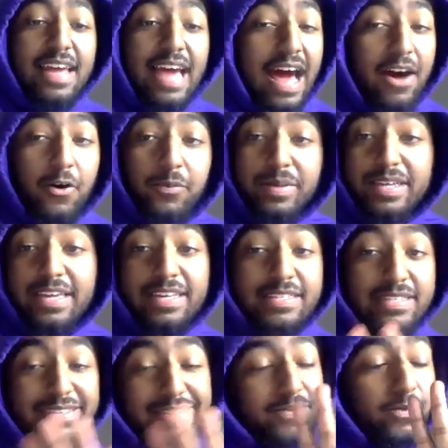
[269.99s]
I hope he
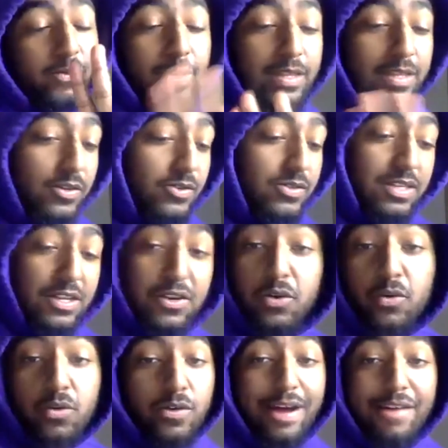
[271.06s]
gets it with Houston or
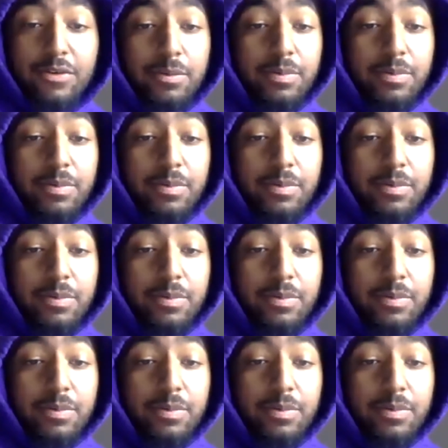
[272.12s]
whoever.